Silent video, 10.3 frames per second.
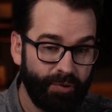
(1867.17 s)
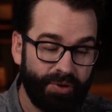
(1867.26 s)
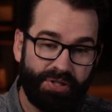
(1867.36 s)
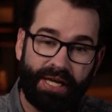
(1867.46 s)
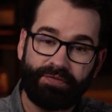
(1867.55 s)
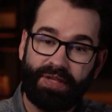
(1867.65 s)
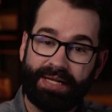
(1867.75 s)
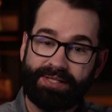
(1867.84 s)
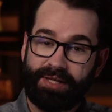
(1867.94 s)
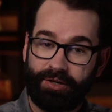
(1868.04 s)
Once again, if
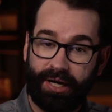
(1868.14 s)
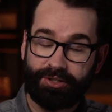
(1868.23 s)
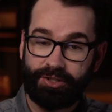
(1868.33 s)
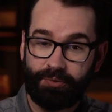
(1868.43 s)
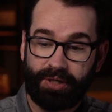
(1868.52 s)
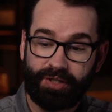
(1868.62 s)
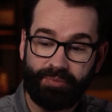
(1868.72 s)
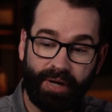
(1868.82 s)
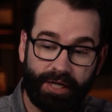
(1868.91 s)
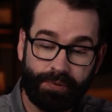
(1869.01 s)
that's the interaction you want, then
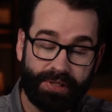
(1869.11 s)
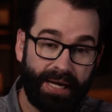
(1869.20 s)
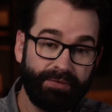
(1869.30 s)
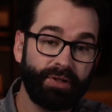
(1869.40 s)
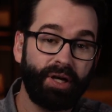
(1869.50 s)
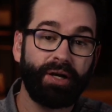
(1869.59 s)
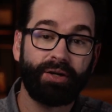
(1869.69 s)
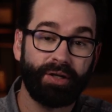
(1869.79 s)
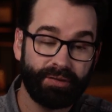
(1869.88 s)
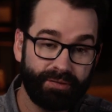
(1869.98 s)
you might as well not have the law at
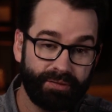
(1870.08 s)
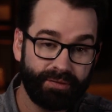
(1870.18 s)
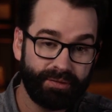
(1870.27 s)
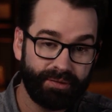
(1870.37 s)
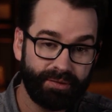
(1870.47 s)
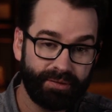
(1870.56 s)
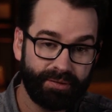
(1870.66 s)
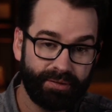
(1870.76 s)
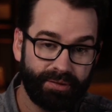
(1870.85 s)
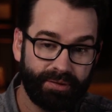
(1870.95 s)
all.
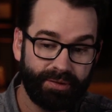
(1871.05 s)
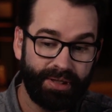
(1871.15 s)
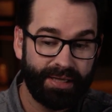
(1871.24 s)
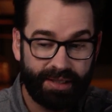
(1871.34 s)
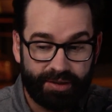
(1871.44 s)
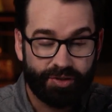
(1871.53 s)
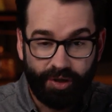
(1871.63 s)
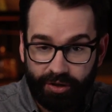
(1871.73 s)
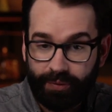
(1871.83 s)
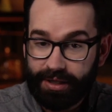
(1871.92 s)
You got to think this
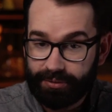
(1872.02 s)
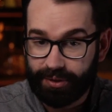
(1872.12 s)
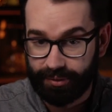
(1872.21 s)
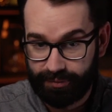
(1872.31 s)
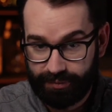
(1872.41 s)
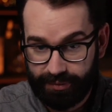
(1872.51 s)
all the way through.